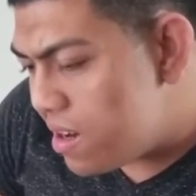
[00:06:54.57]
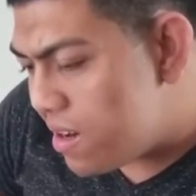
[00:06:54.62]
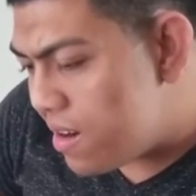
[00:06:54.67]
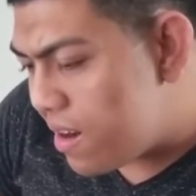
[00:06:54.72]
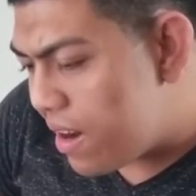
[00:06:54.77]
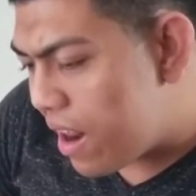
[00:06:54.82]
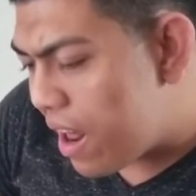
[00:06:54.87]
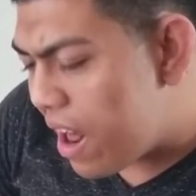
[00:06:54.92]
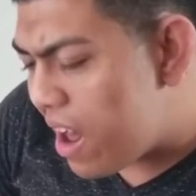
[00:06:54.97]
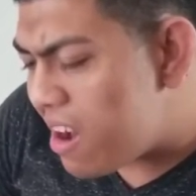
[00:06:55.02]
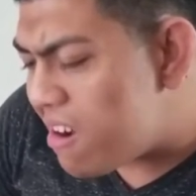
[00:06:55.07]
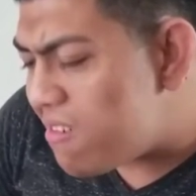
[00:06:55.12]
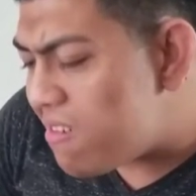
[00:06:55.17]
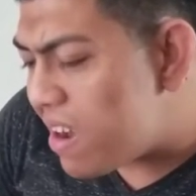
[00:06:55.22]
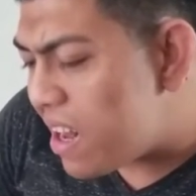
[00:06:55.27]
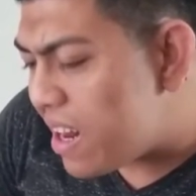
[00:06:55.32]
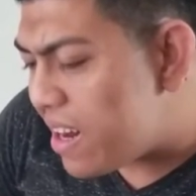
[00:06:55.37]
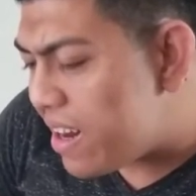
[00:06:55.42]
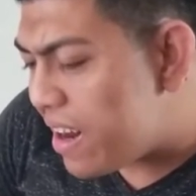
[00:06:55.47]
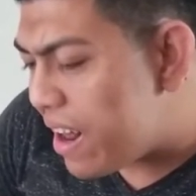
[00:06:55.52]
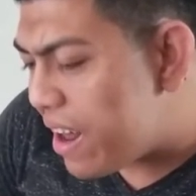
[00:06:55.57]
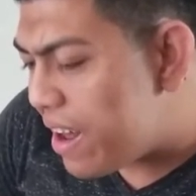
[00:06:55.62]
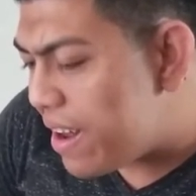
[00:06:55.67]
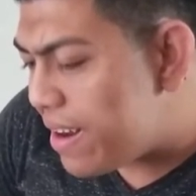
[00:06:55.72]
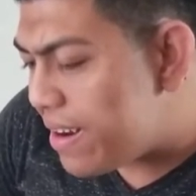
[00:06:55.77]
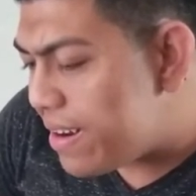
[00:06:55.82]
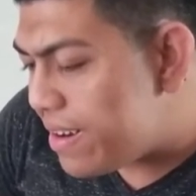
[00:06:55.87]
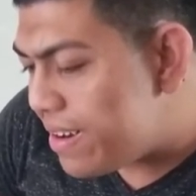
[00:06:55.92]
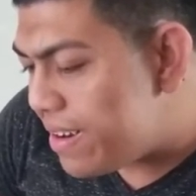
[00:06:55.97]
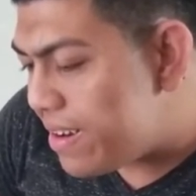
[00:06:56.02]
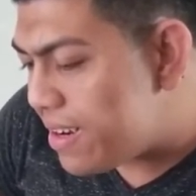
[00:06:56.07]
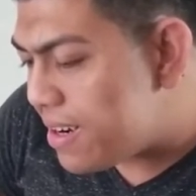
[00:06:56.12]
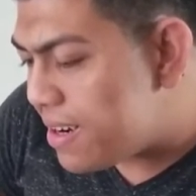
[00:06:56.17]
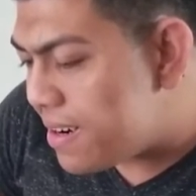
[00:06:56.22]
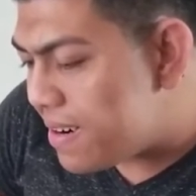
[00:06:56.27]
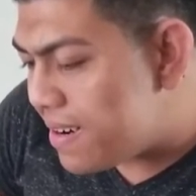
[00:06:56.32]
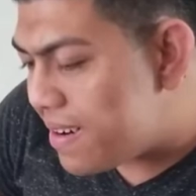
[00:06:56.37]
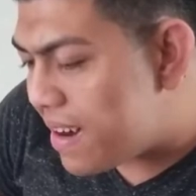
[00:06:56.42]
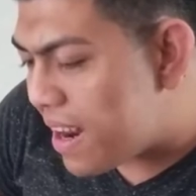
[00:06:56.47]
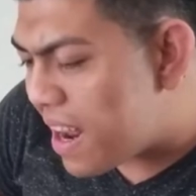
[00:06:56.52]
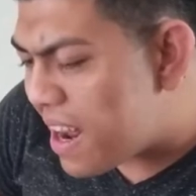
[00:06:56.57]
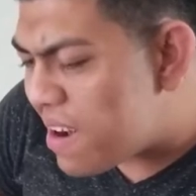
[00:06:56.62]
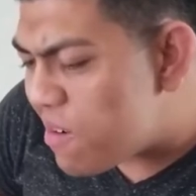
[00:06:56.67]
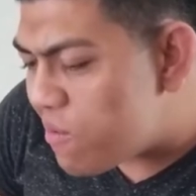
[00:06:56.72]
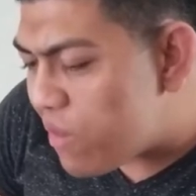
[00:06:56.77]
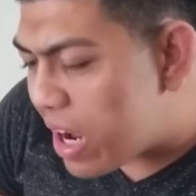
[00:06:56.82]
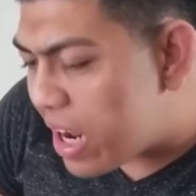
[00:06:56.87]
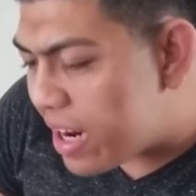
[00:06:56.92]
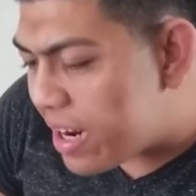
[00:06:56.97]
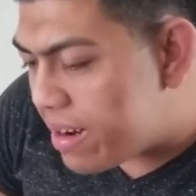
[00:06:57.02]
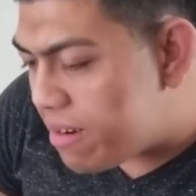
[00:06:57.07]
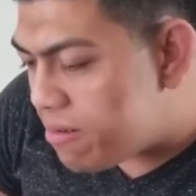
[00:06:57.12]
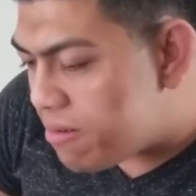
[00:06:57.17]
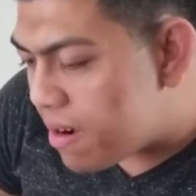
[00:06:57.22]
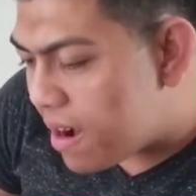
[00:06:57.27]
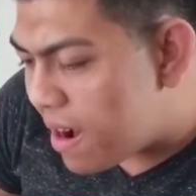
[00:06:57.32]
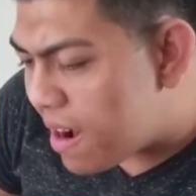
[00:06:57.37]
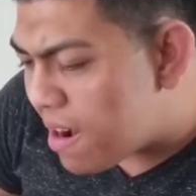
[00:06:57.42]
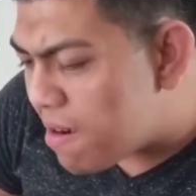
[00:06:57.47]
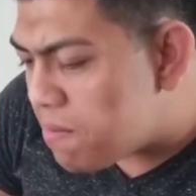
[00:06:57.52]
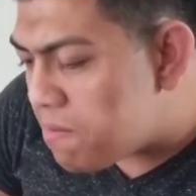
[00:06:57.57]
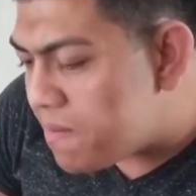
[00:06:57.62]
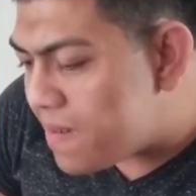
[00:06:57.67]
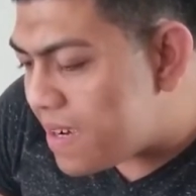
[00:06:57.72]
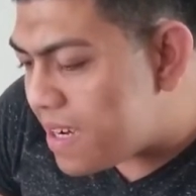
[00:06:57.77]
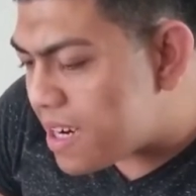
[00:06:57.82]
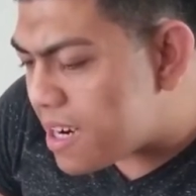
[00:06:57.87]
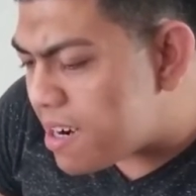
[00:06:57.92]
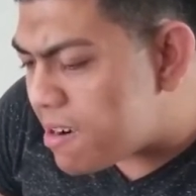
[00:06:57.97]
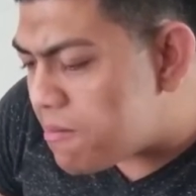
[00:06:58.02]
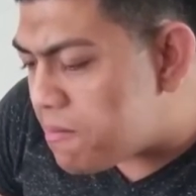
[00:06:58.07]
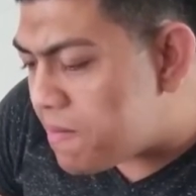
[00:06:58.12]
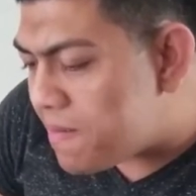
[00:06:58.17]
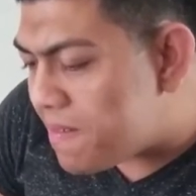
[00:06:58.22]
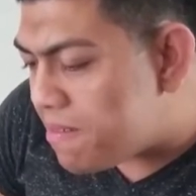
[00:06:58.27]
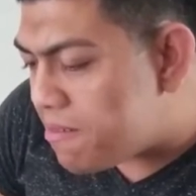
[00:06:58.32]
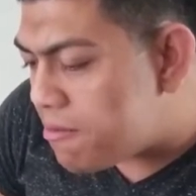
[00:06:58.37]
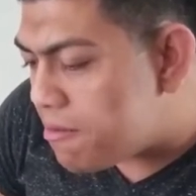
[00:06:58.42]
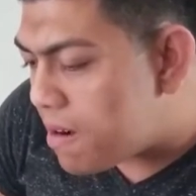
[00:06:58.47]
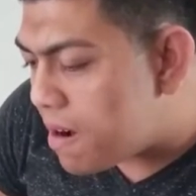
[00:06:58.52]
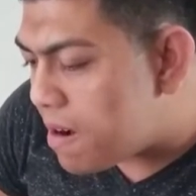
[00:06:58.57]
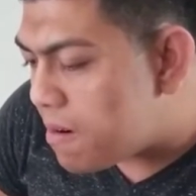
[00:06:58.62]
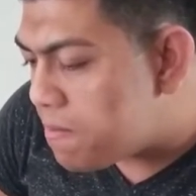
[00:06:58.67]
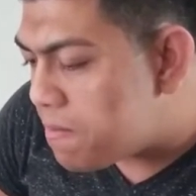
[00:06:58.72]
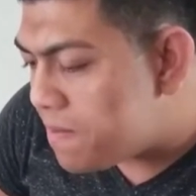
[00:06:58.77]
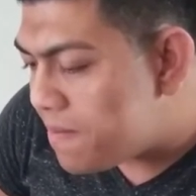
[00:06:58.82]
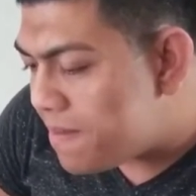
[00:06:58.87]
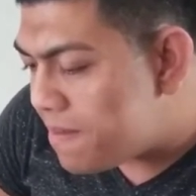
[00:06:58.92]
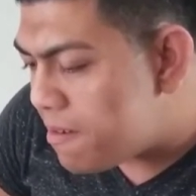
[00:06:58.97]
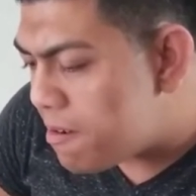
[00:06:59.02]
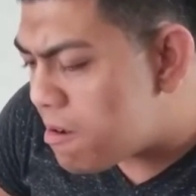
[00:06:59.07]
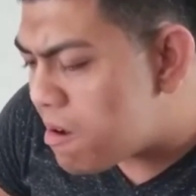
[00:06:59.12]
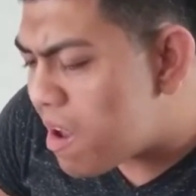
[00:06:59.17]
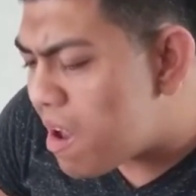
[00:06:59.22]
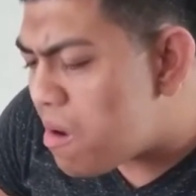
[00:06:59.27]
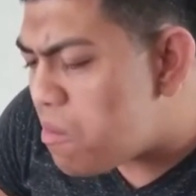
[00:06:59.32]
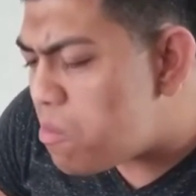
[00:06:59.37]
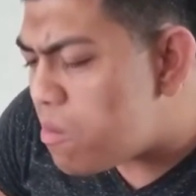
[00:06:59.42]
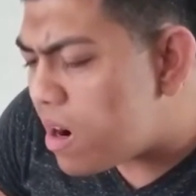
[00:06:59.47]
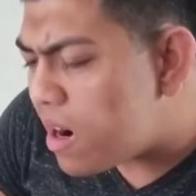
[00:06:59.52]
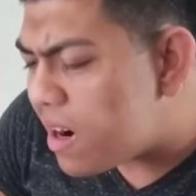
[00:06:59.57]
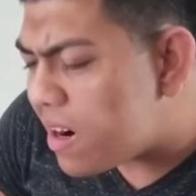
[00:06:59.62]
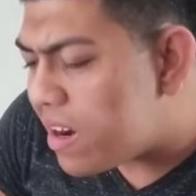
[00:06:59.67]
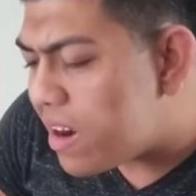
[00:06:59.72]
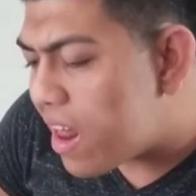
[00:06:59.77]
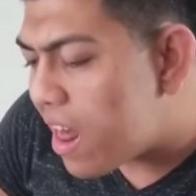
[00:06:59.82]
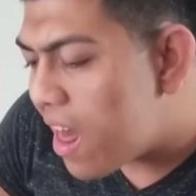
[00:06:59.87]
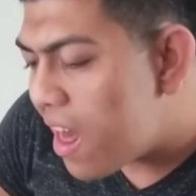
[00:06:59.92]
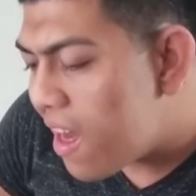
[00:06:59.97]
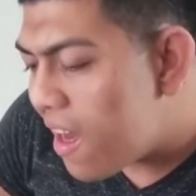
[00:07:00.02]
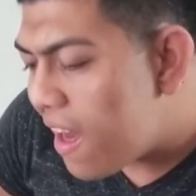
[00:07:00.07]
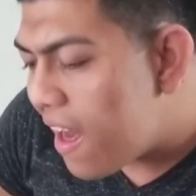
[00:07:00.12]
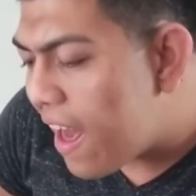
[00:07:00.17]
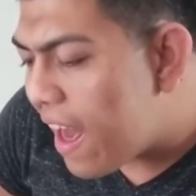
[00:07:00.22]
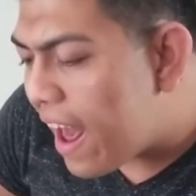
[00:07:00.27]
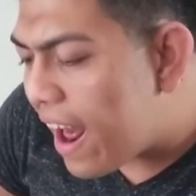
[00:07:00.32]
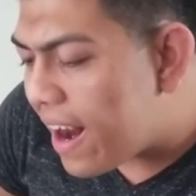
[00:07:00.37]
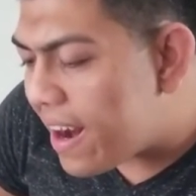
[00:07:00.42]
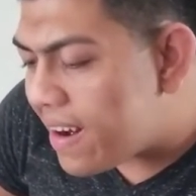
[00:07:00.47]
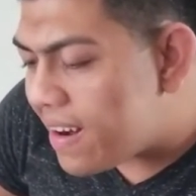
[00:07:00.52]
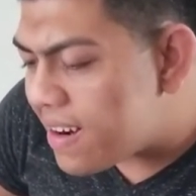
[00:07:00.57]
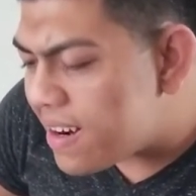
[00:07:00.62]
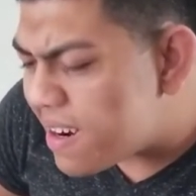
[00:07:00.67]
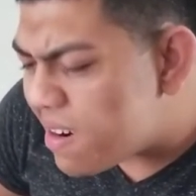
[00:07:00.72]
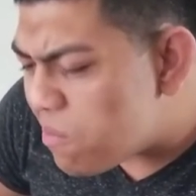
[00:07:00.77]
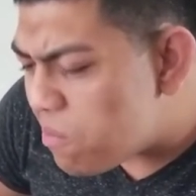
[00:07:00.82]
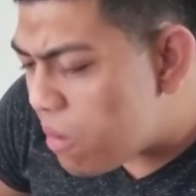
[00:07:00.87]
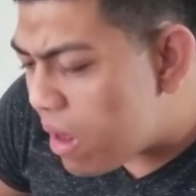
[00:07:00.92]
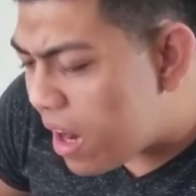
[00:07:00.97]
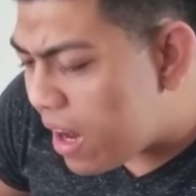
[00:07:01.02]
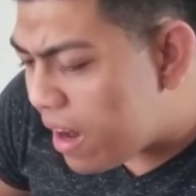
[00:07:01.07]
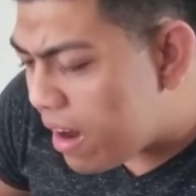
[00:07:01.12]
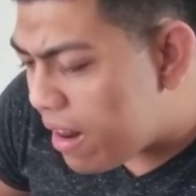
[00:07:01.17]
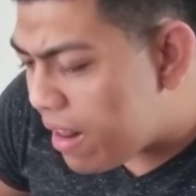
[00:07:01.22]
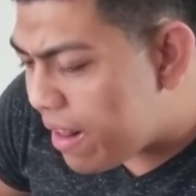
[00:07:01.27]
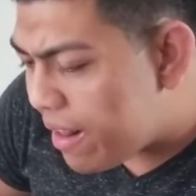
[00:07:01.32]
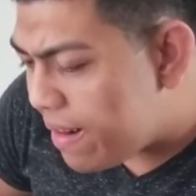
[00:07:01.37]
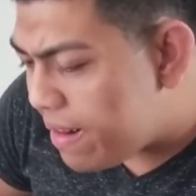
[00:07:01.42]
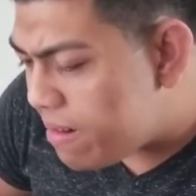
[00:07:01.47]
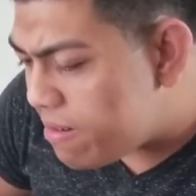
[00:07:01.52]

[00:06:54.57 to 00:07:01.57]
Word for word: with the damage group, group, group, group, had do